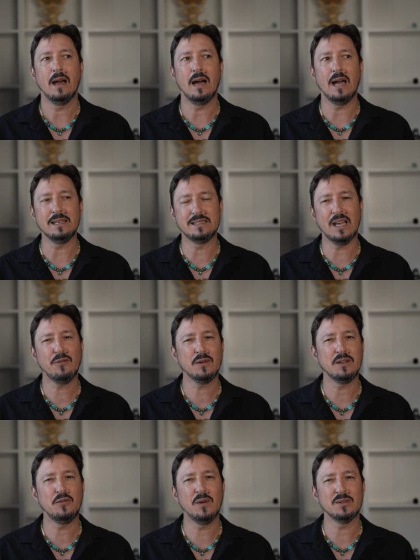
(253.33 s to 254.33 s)
I
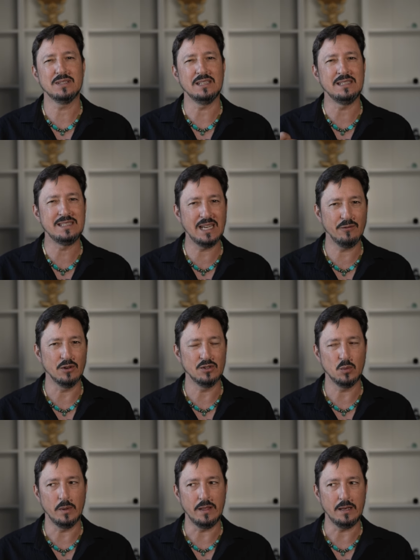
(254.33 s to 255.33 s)
definitely felt a
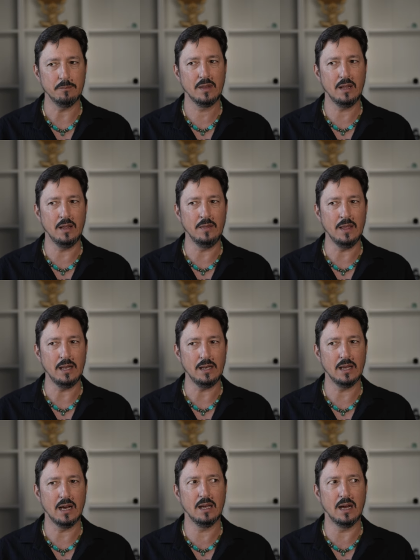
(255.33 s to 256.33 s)
difference with it in that
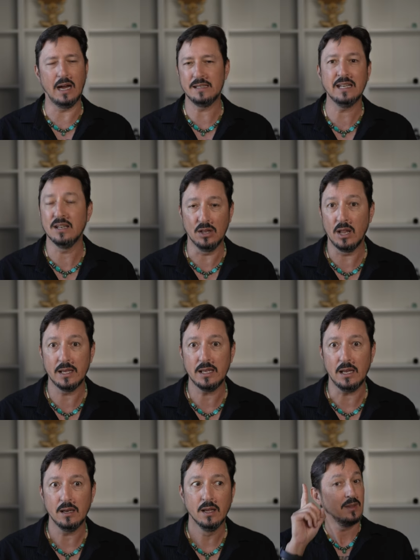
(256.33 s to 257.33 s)
I didn't like
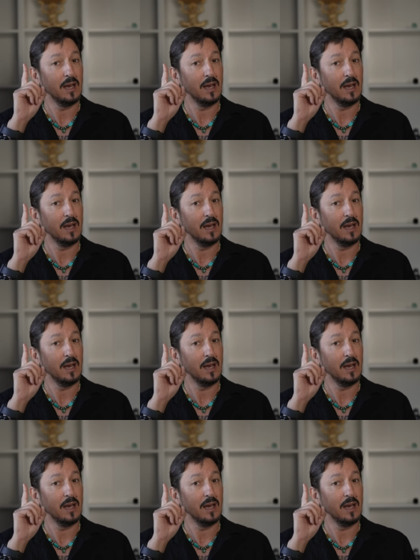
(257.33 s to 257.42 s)
it.